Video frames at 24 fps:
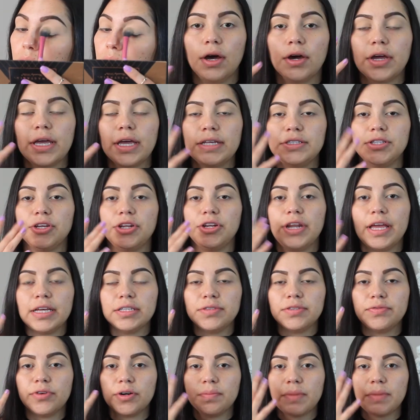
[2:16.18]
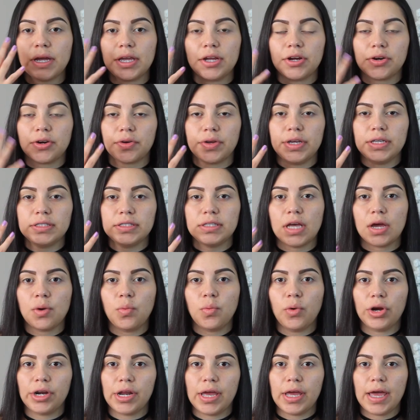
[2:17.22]
Okay, so next for my crease, I
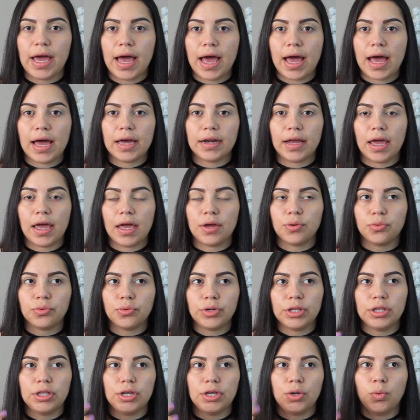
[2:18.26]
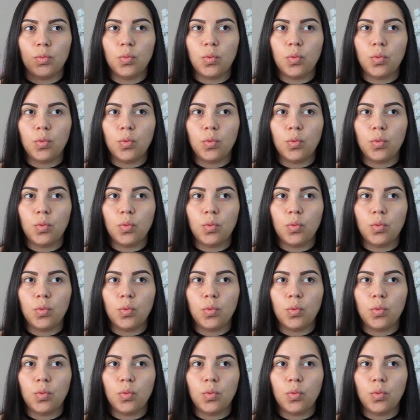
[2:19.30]
want to add a really